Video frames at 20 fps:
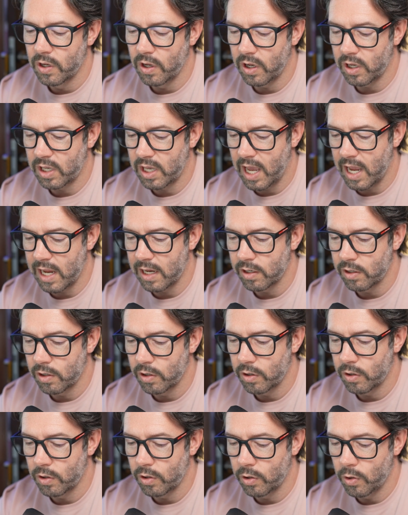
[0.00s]
Okay,
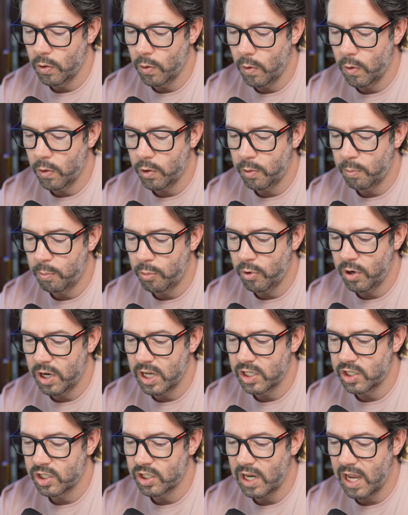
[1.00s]
North
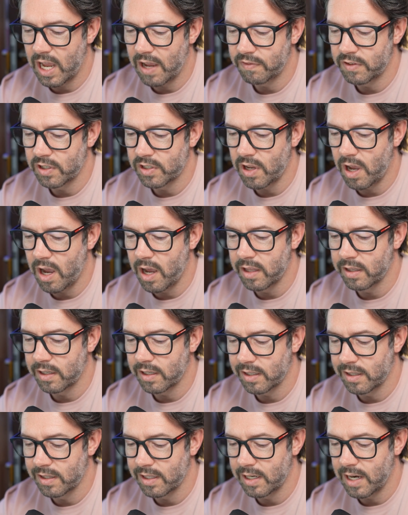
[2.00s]
Bridge After
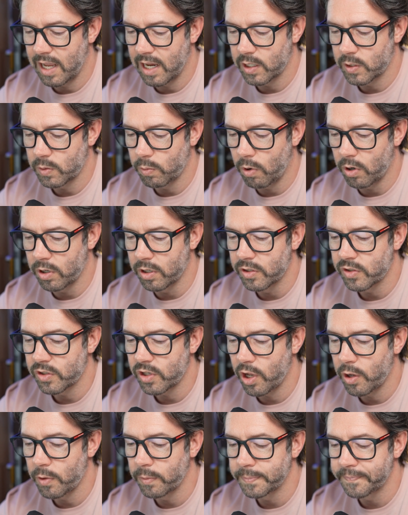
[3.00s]
Dark, the next one.
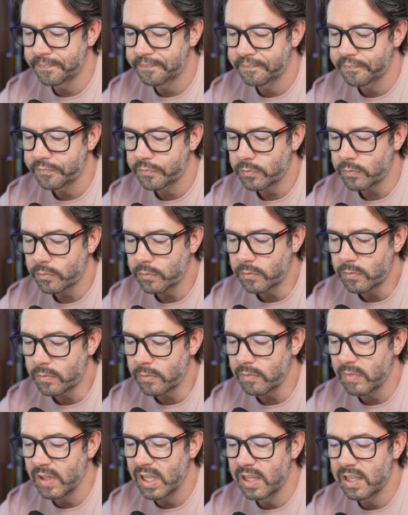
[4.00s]
So
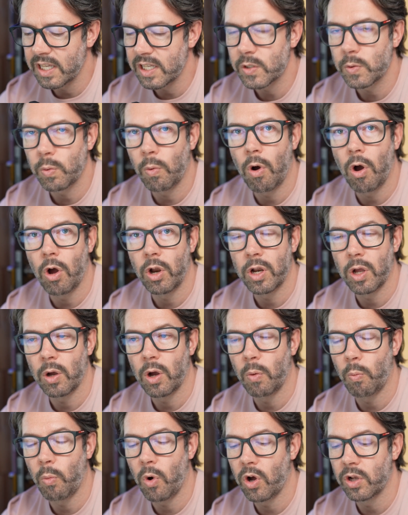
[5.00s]
this one
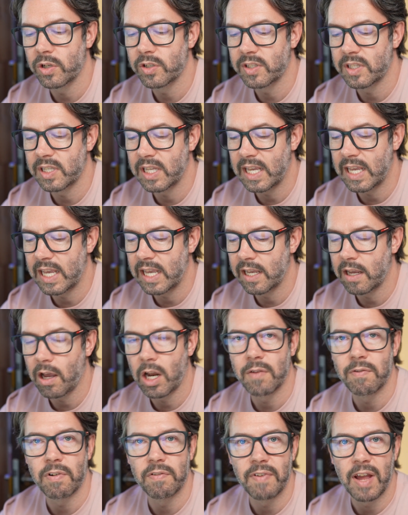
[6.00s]
was the
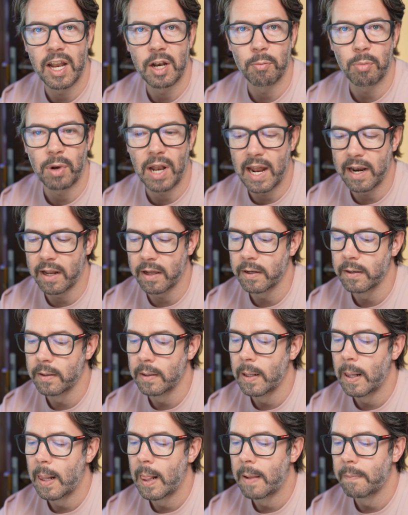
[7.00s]
kind of event planner.
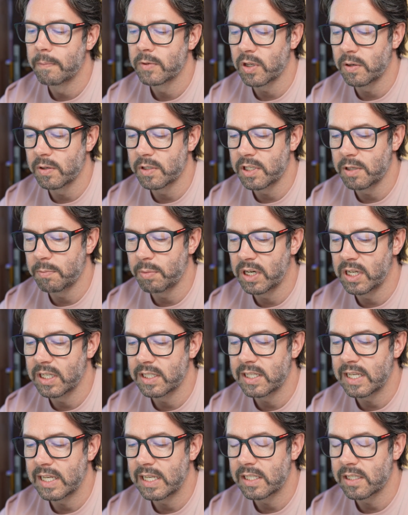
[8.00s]
So it's the
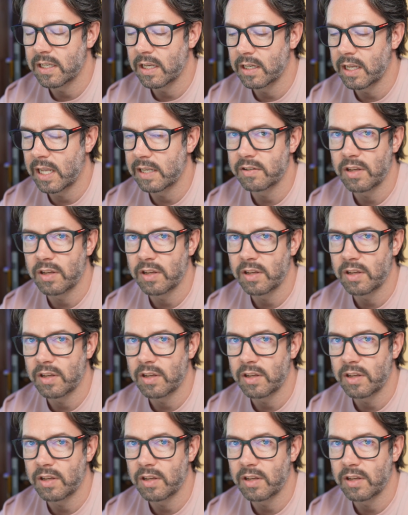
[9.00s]
ability to get,